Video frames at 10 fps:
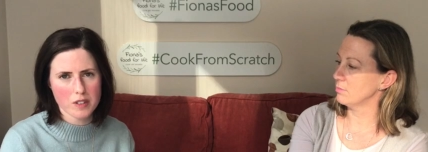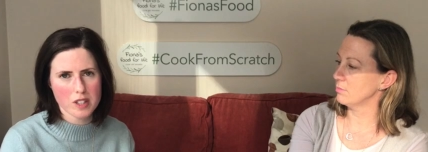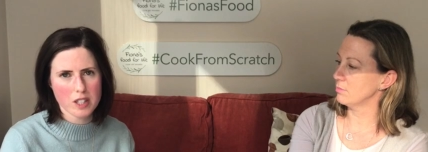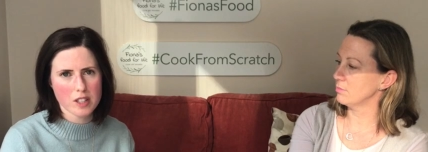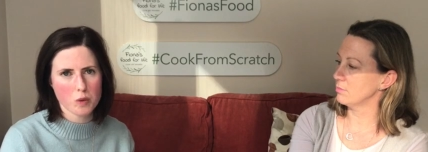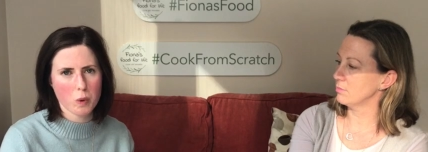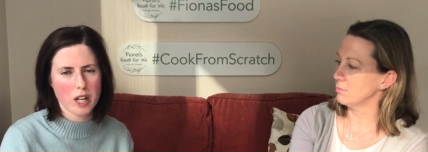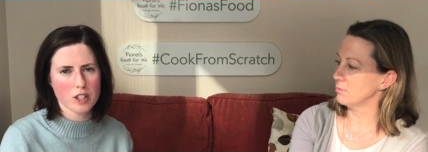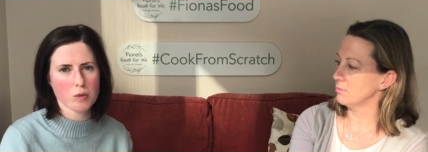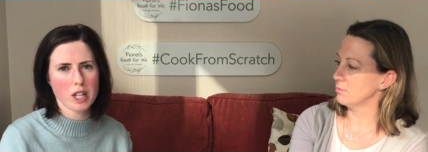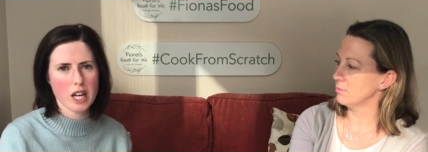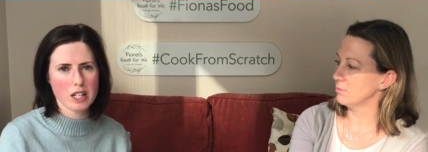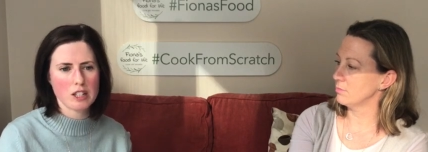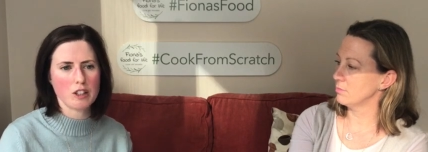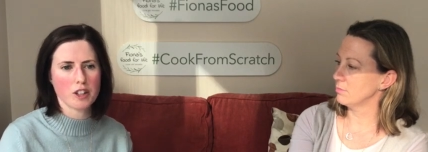Speaker 1: of these things as well. So
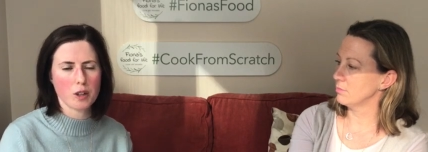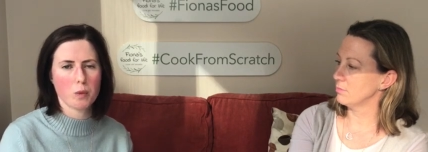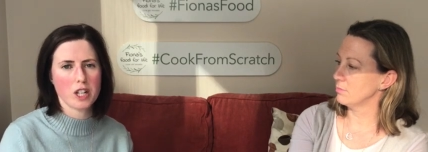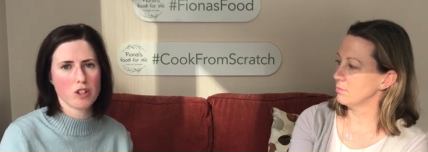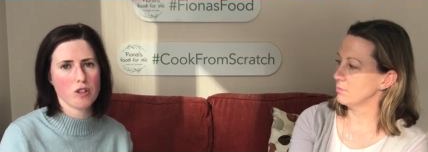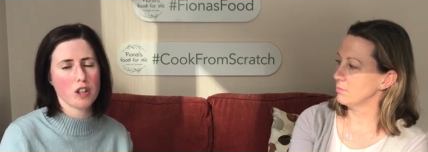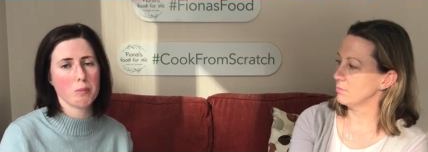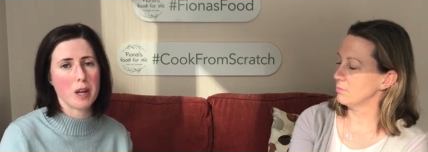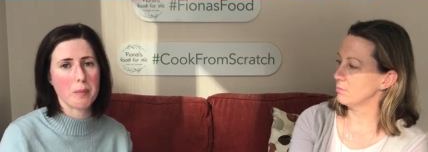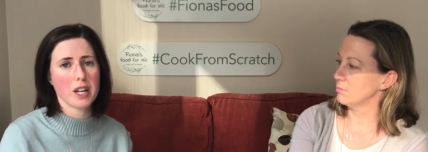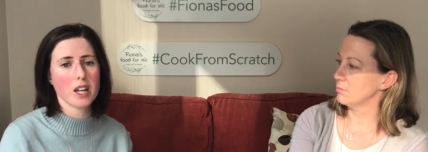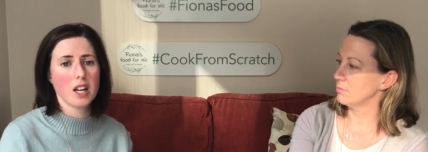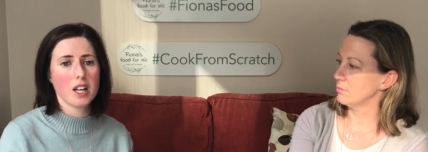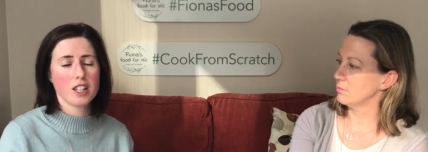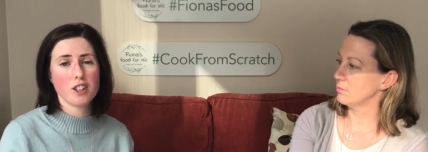again, it's looking at ways that you can maybe
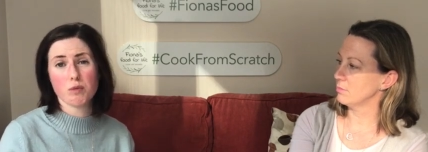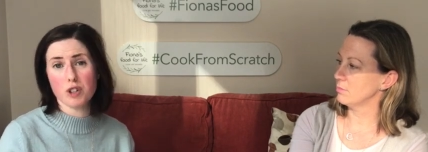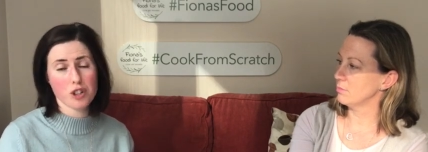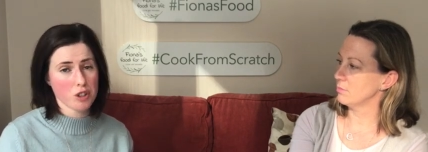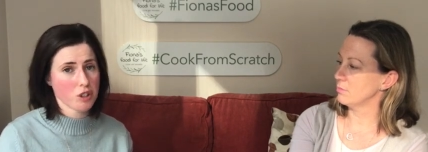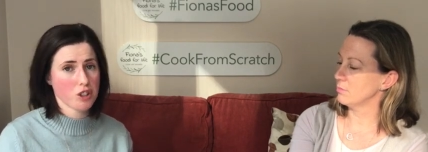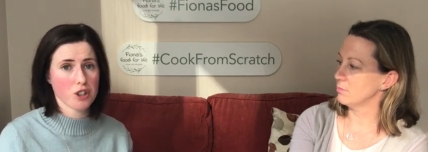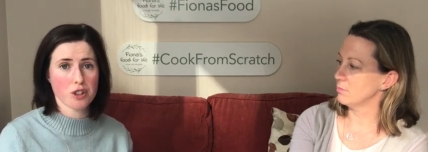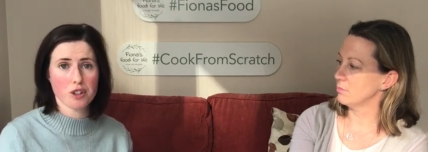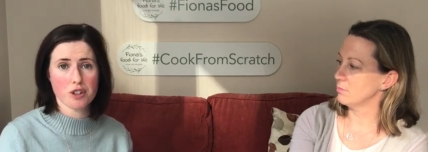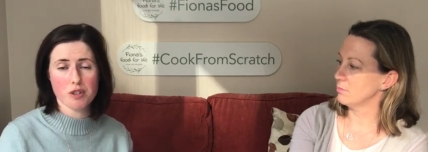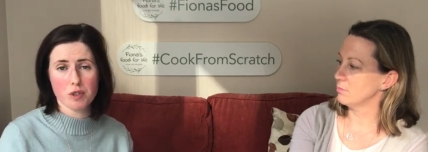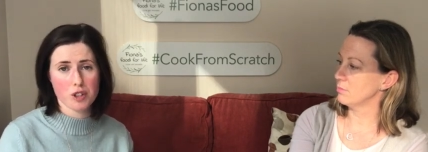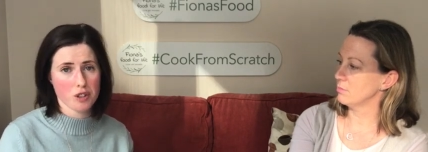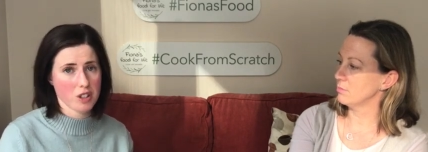you know, reduce the
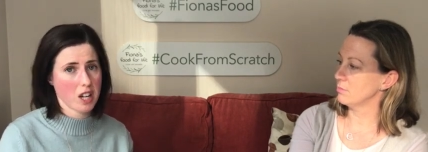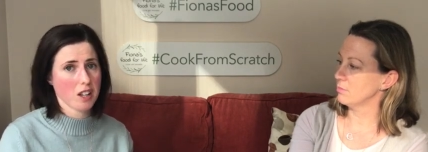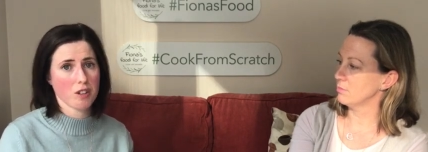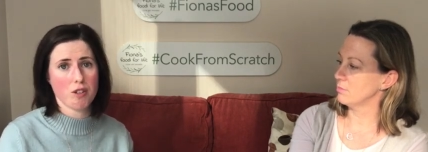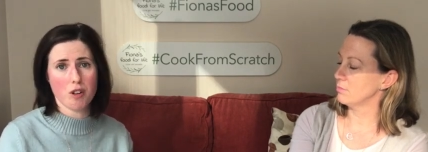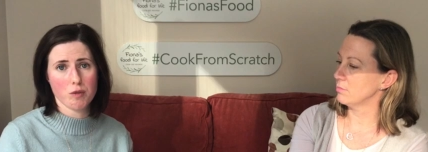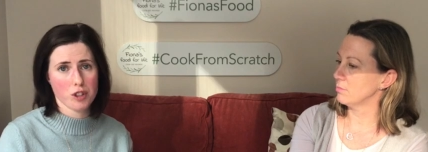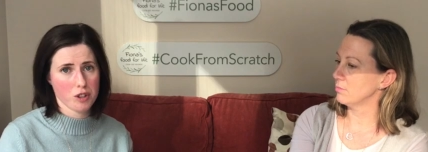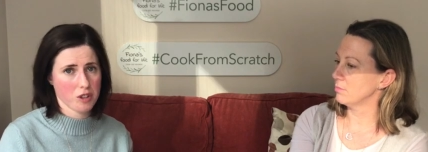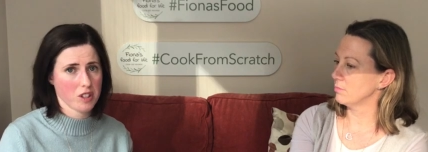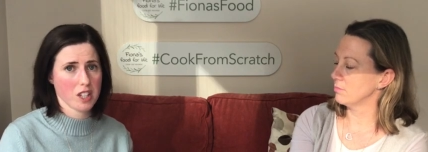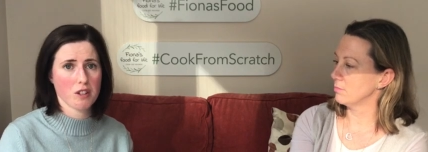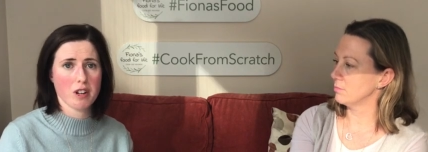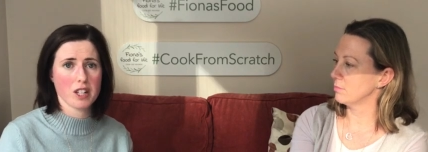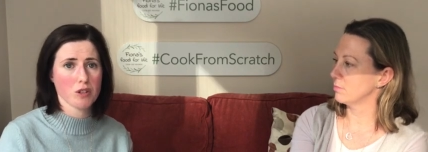sugars, reduce the alcohol, reduce the
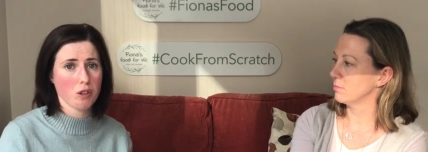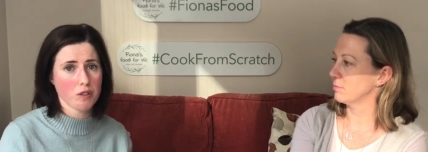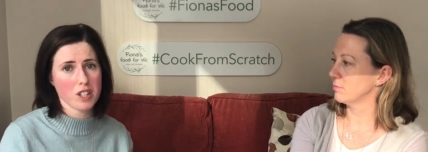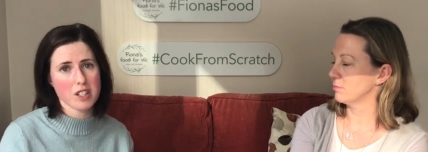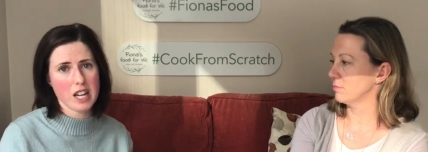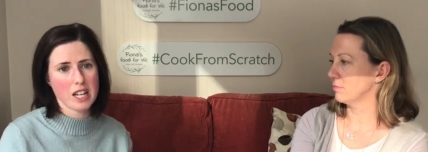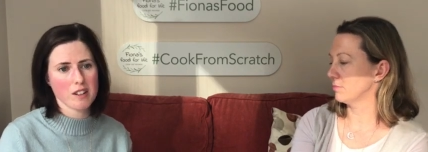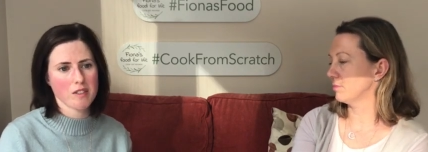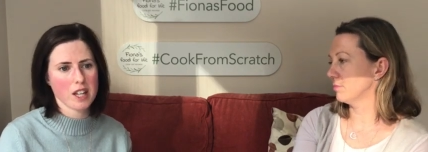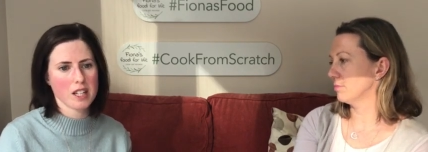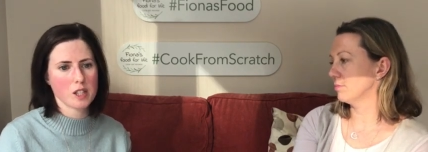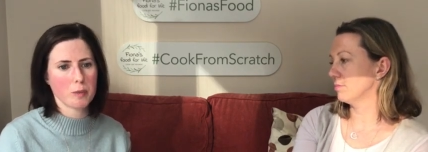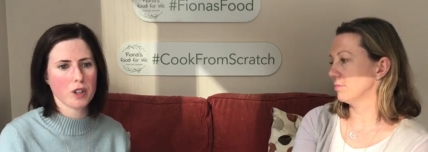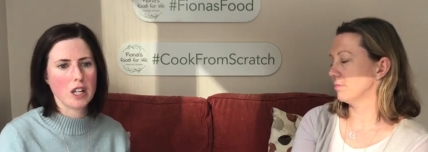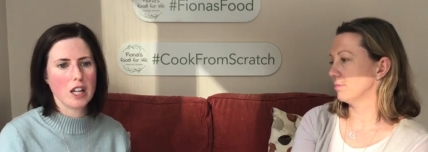cigarettes, all of these negative things,
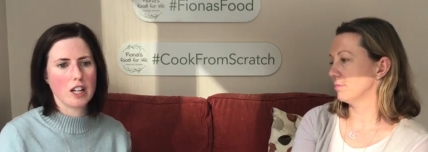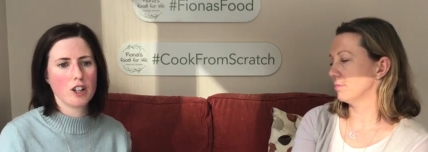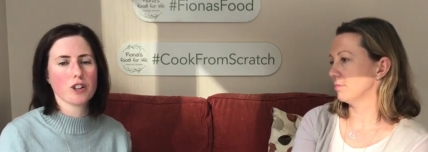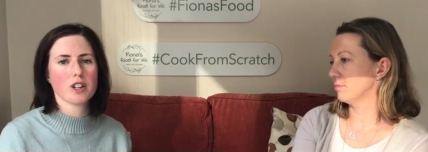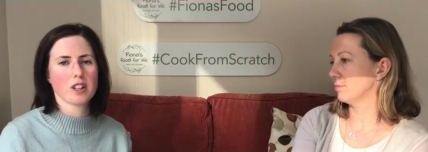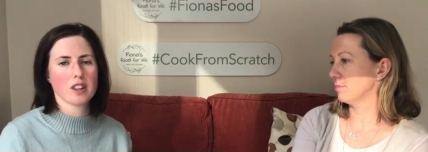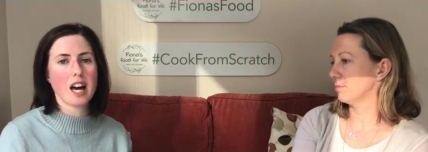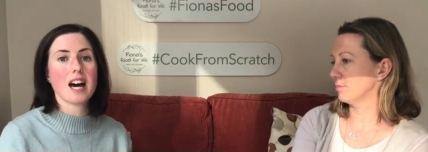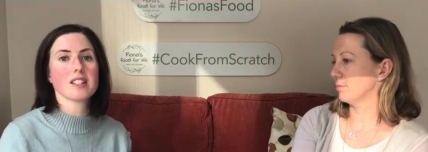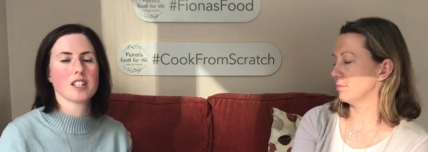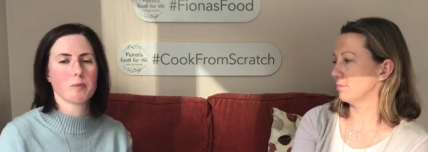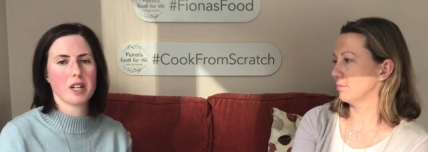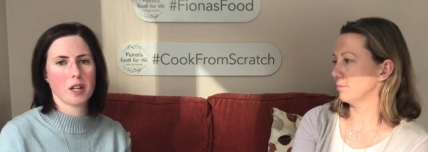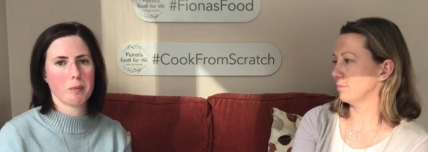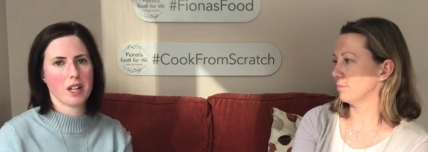but look at that as
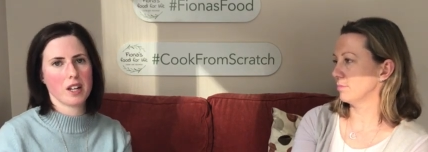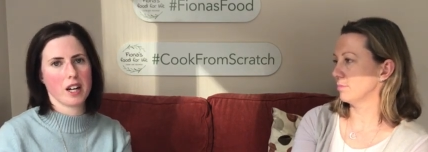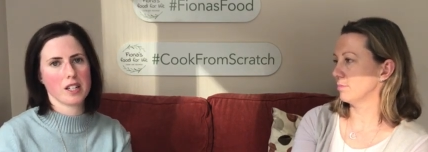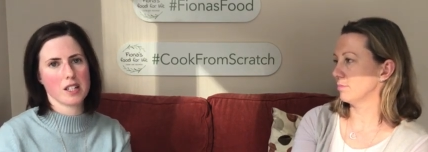being a big